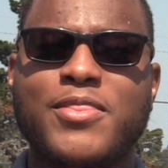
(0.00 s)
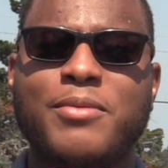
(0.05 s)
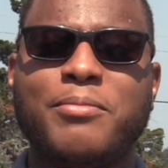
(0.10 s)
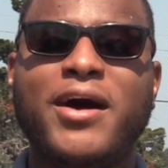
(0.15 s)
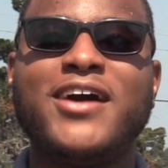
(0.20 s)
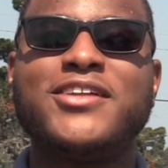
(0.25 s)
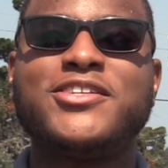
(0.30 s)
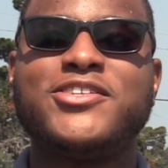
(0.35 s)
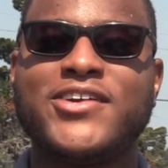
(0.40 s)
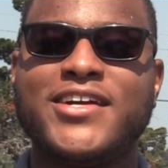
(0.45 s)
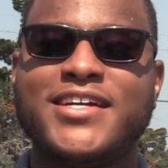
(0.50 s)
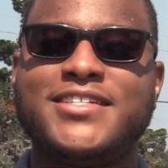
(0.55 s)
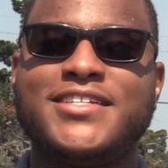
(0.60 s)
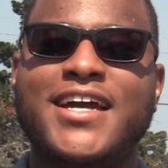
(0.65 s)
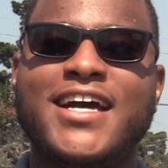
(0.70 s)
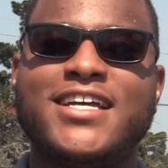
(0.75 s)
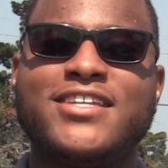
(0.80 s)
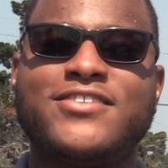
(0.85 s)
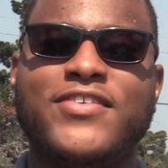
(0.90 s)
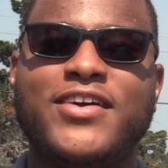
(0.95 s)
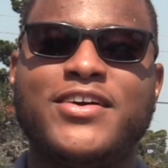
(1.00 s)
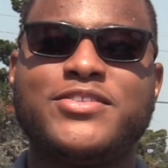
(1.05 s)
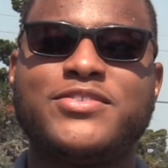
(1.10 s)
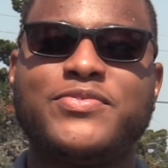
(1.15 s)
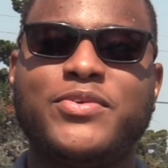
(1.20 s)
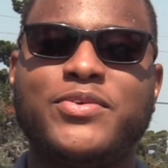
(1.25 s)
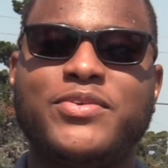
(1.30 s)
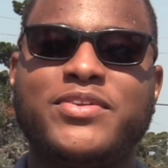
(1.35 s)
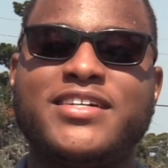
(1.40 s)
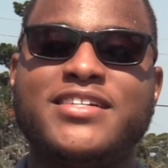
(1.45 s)
The Monterey Jazz
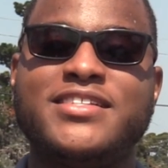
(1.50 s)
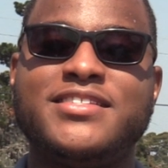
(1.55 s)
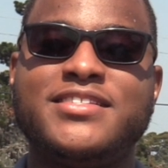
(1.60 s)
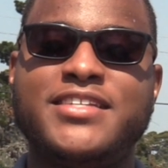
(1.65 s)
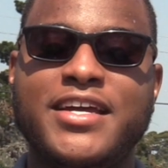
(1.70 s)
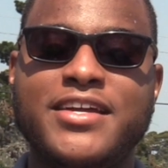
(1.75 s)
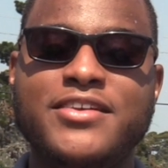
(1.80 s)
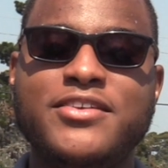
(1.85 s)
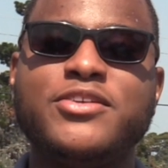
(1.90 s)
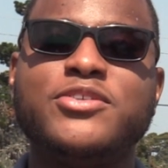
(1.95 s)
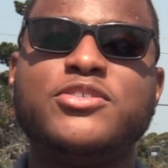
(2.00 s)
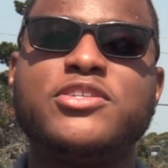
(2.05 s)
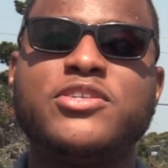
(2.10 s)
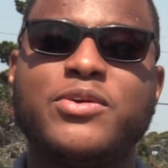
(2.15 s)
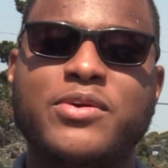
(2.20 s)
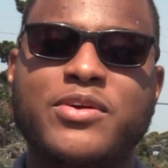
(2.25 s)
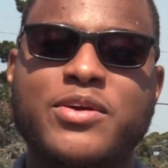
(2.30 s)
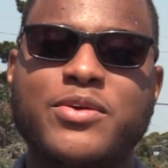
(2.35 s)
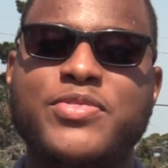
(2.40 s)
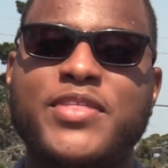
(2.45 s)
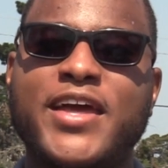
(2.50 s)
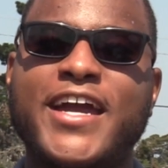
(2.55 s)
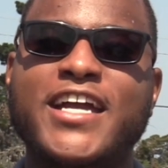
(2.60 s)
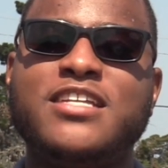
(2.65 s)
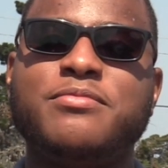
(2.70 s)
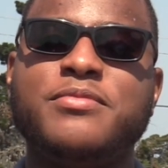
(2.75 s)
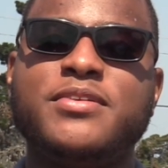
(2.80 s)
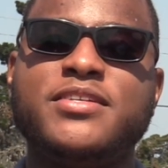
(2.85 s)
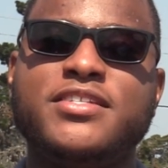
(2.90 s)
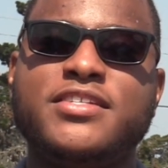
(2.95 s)
Festival continues to work with
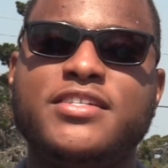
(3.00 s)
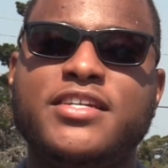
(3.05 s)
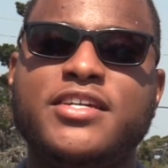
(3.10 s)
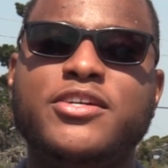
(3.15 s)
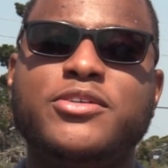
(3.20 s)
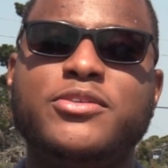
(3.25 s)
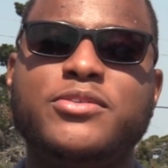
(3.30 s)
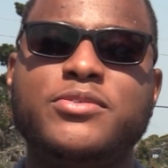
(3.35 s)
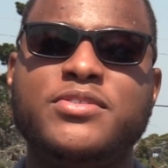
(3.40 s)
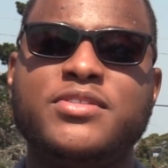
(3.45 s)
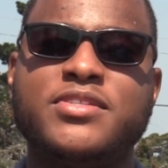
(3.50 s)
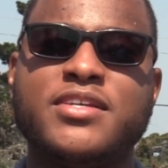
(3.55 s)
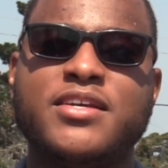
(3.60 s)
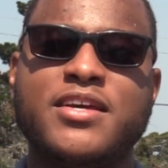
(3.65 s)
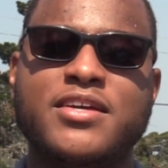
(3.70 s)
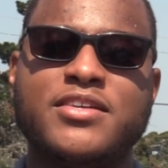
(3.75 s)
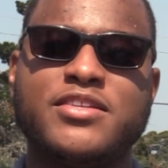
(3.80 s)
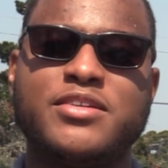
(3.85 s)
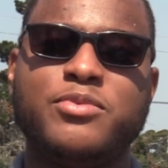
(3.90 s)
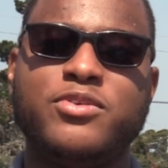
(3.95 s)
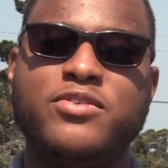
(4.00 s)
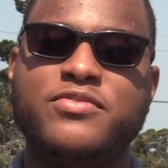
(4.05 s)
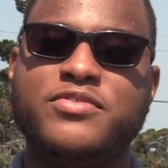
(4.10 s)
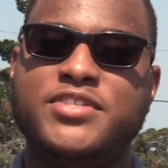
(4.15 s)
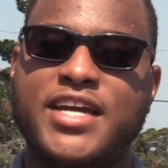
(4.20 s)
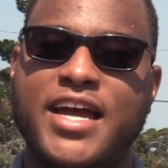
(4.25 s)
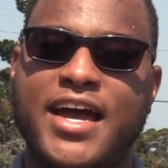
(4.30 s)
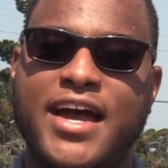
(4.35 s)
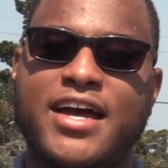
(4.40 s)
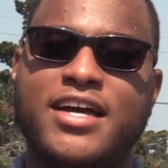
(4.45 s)
HBCUs to move
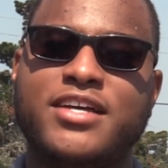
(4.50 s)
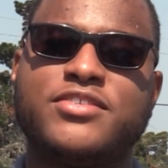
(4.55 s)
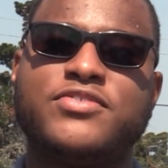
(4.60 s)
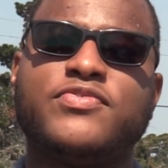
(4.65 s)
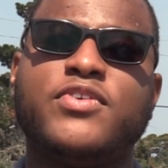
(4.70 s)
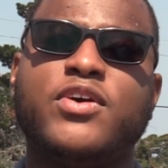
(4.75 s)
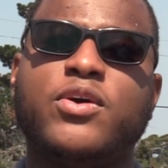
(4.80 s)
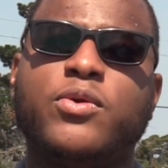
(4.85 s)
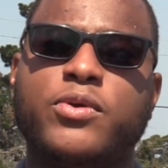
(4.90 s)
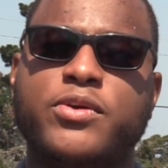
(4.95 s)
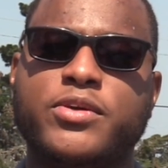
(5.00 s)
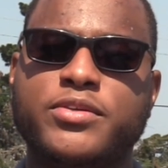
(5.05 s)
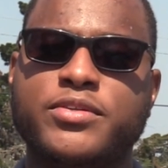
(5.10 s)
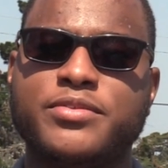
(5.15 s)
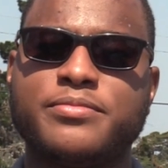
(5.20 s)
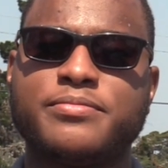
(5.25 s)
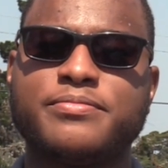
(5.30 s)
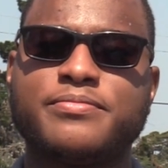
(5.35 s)
jazz forward.